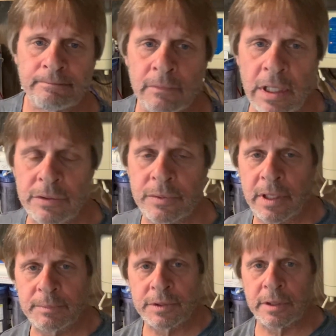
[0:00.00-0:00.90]
That's what
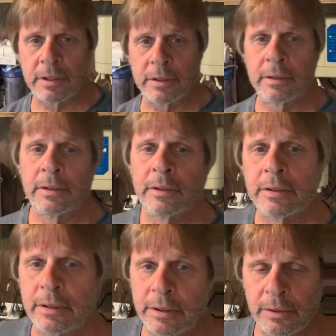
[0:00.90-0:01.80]
I'm saying.
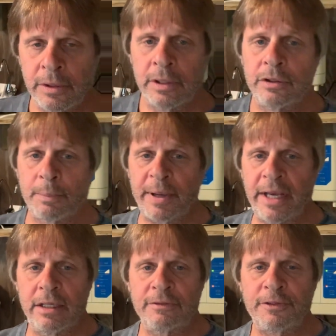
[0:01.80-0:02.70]
You know, you're
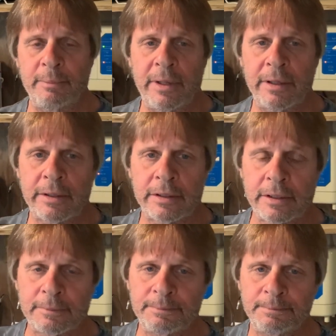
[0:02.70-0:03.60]
paying for
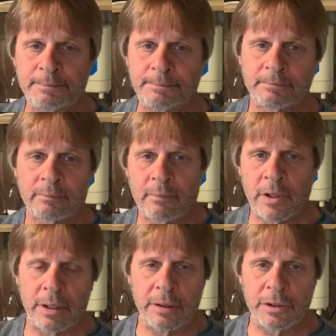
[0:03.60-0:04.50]
marketing.
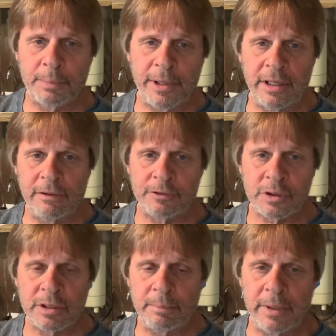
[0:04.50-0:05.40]
You know, you're paying for
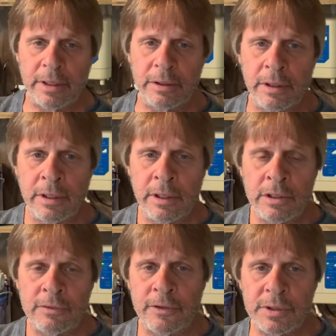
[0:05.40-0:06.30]
somebody's,
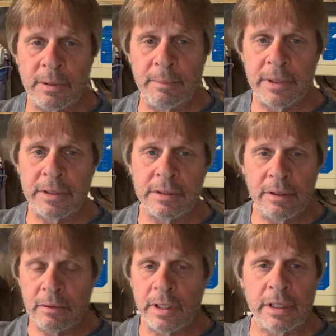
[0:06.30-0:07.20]

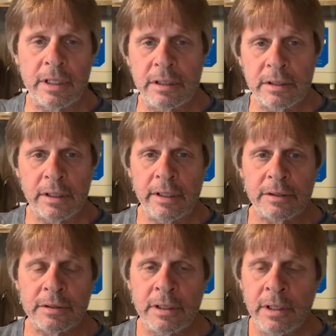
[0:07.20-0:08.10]
you know, like anything
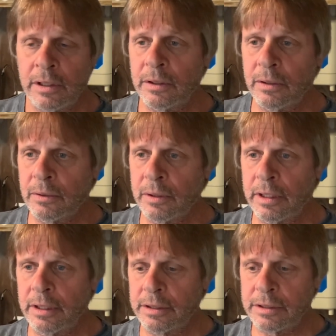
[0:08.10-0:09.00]
else. You know,
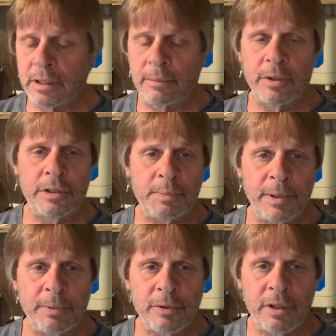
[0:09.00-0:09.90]
some of these
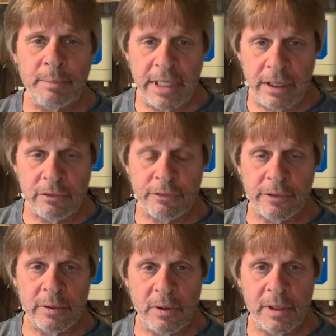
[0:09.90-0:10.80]
people, they've been out
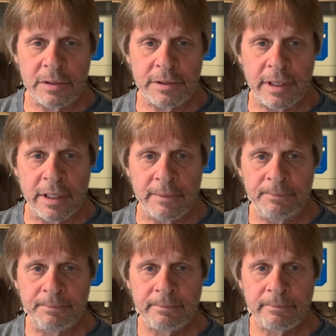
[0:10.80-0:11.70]
for a long time,
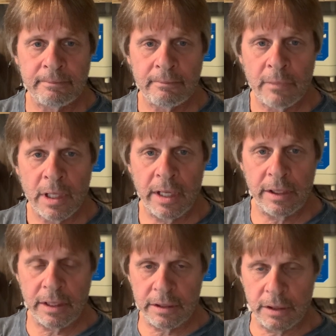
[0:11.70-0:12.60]

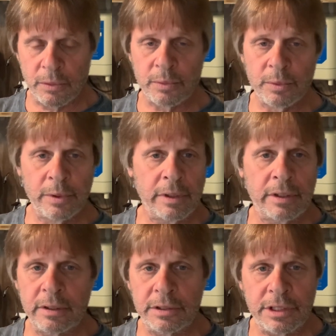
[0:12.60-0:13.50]
and they did a really
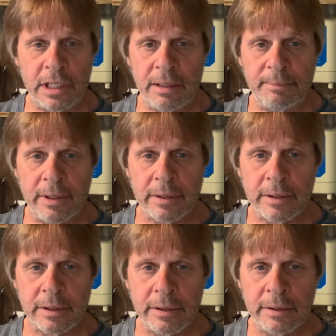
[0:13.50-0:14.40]
good job
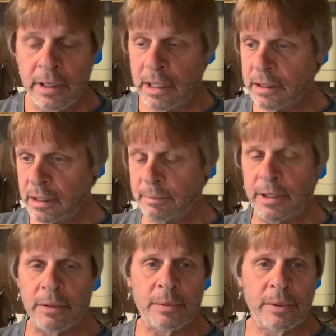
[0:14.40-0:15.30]
marketing, and they
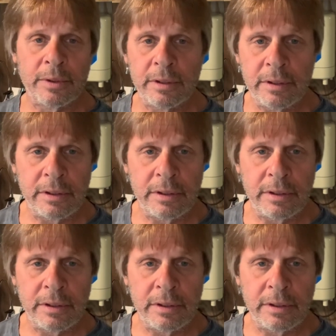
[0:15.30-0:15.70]
made a really good